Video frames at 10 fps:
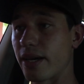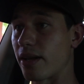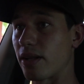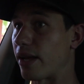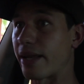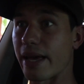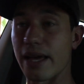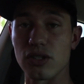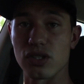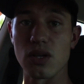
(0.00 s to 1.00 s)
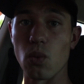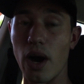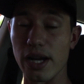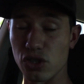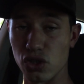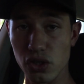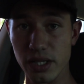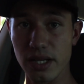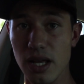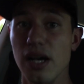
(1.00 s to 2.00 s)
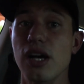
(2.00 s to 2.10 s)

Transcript: They cannot see why it shouldn't.